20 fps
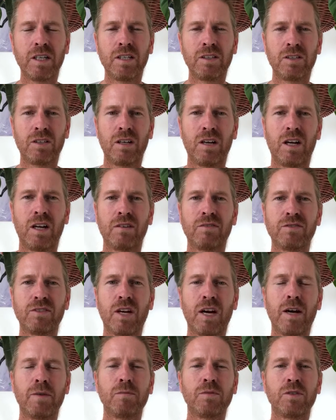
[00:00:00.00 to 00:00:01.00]
is a lot of
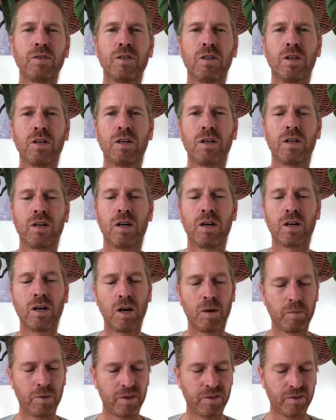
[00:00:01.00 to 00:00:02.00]
times a
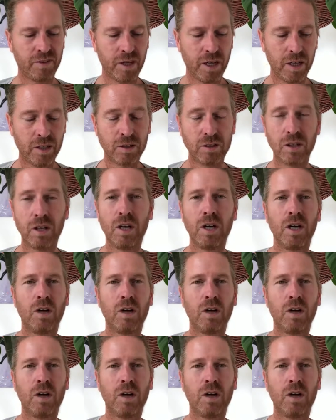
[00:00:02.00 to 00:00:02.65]
couple of things.